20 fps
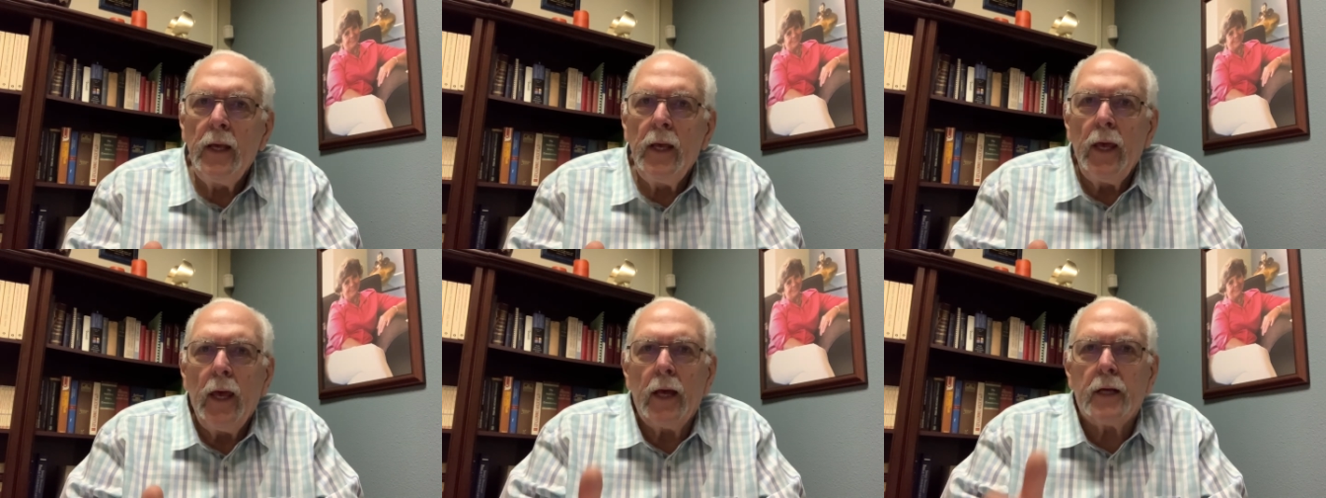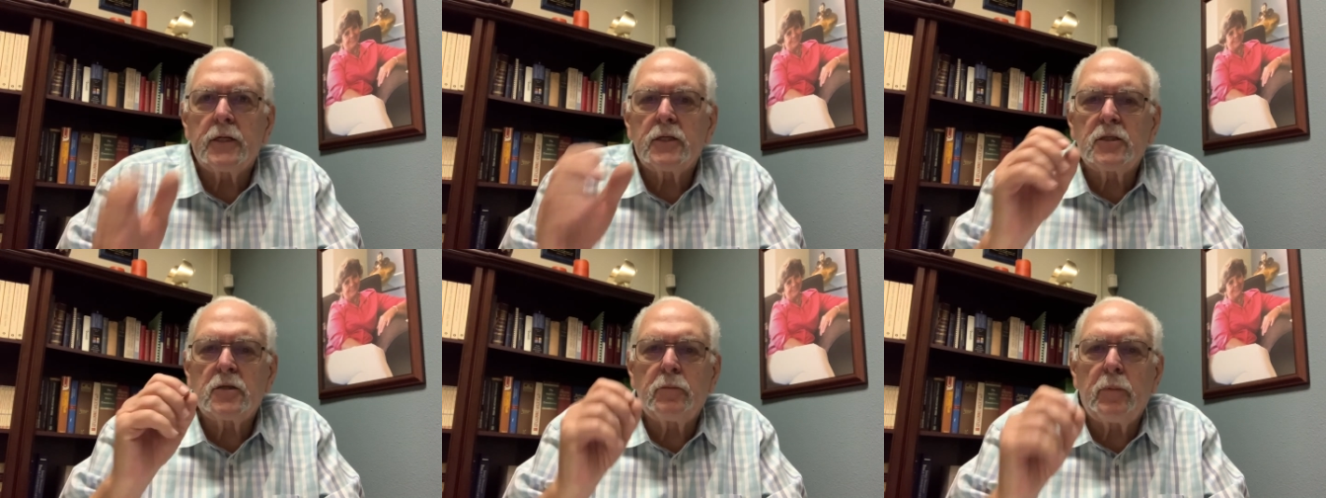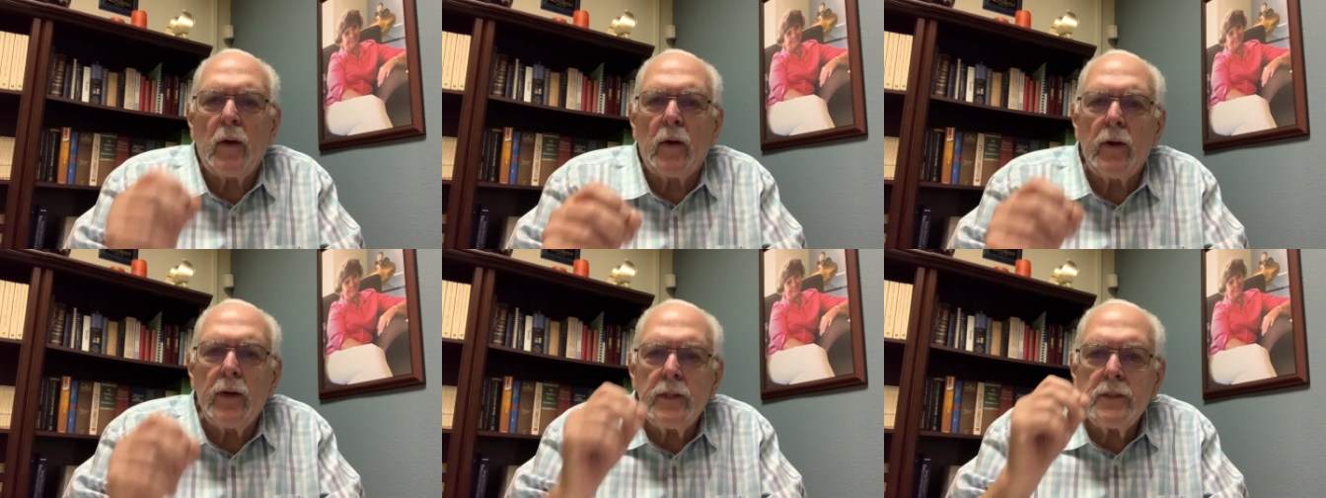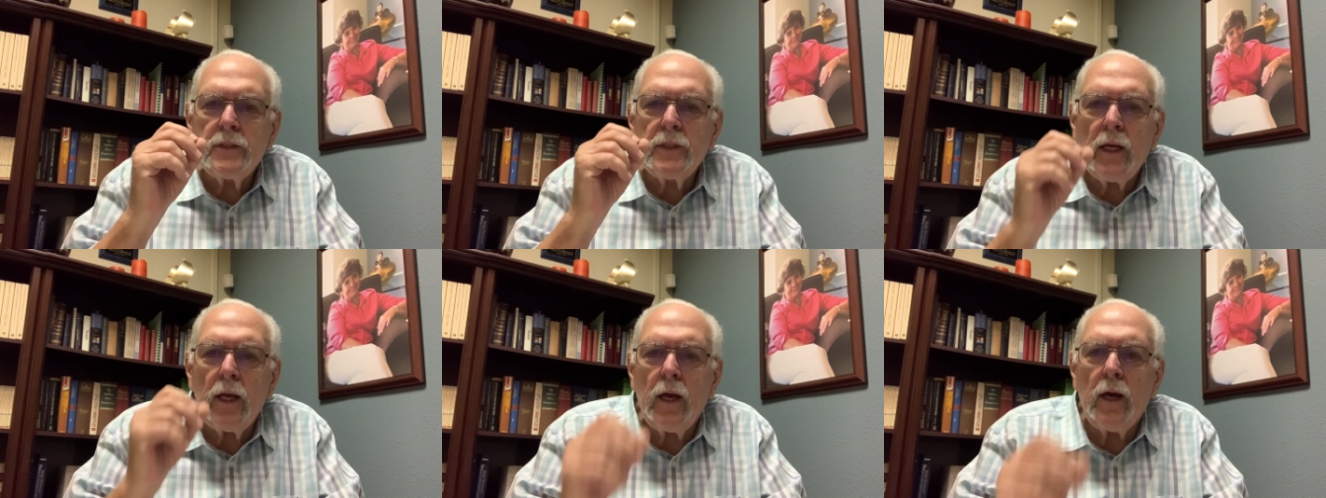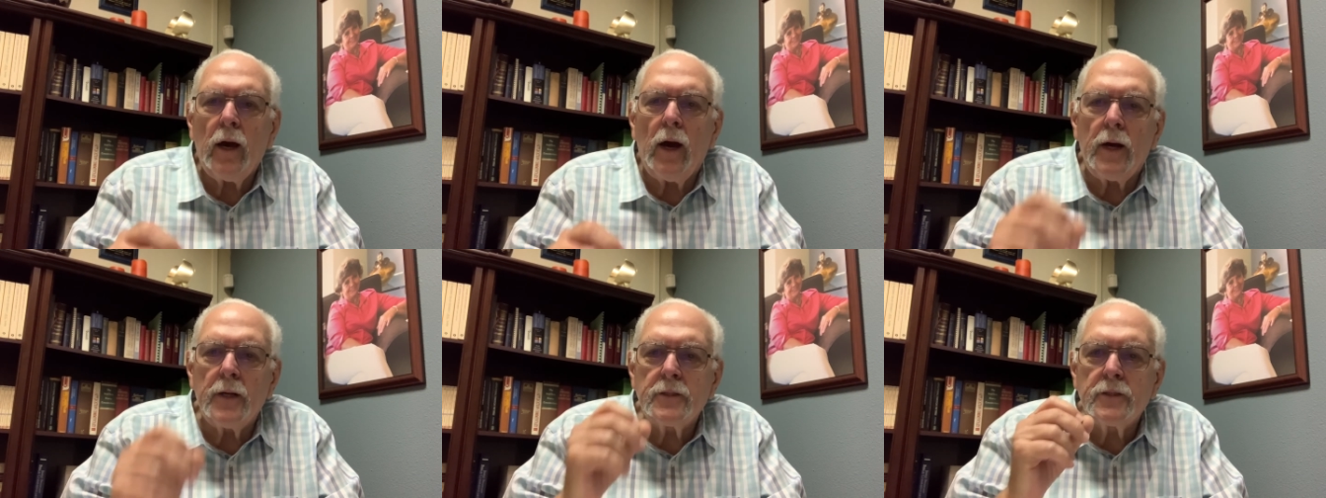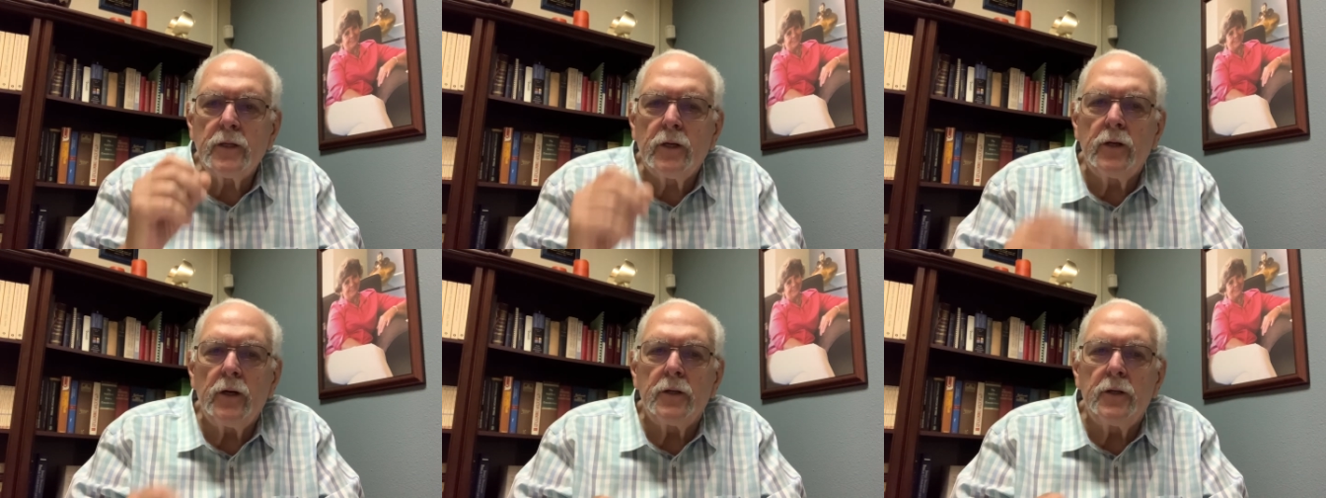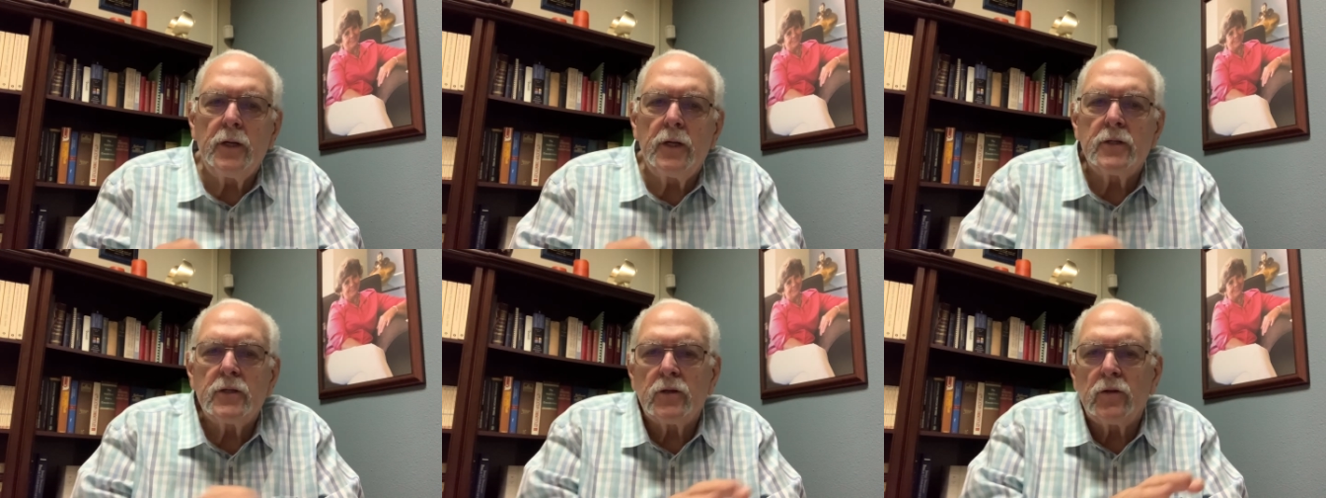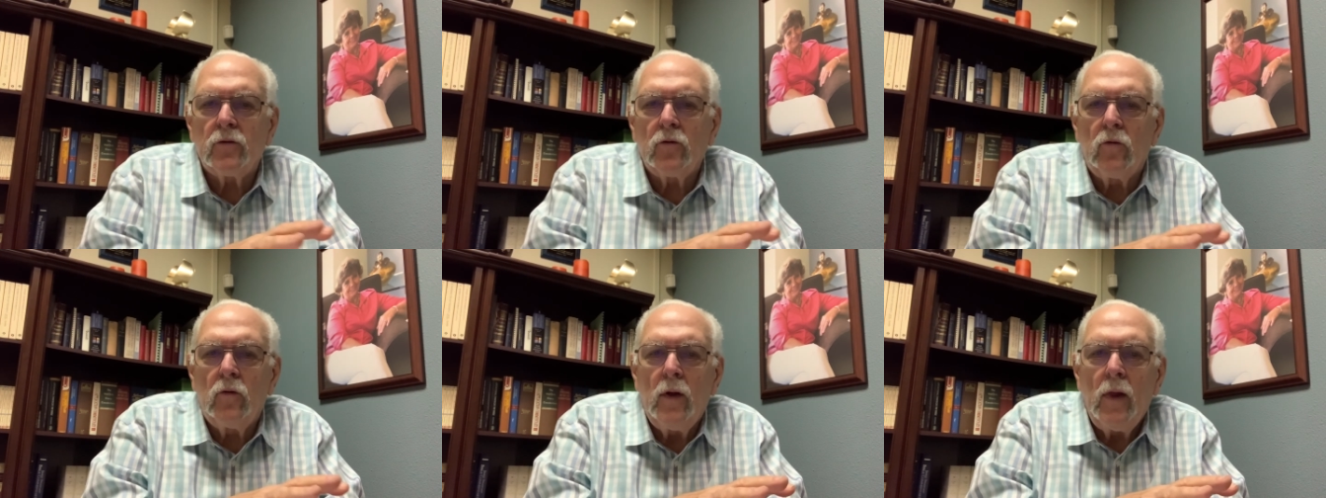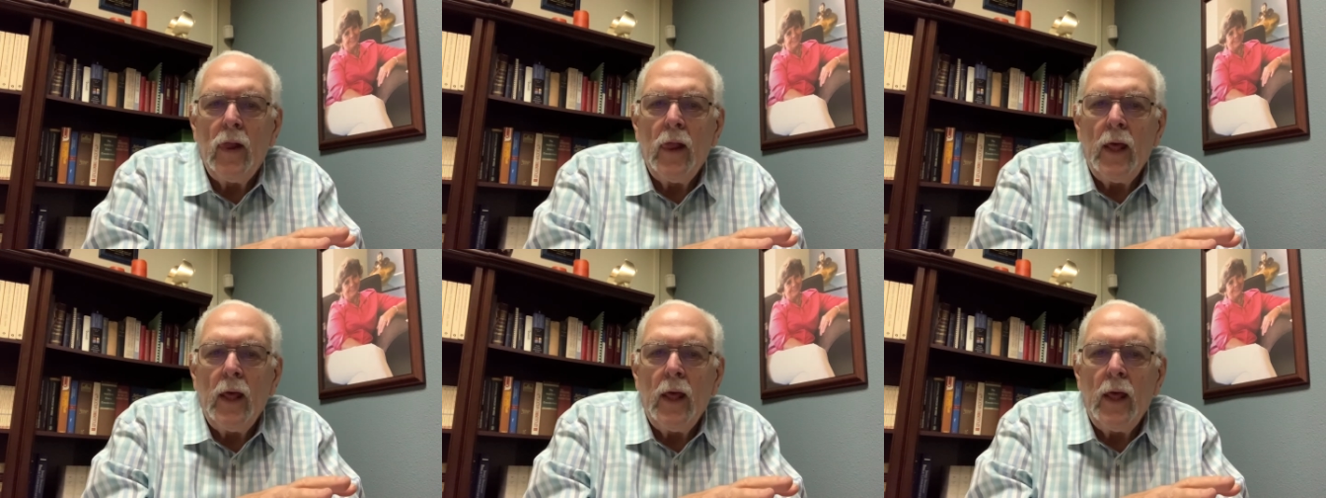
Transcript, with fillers: Experiencing God's goodness through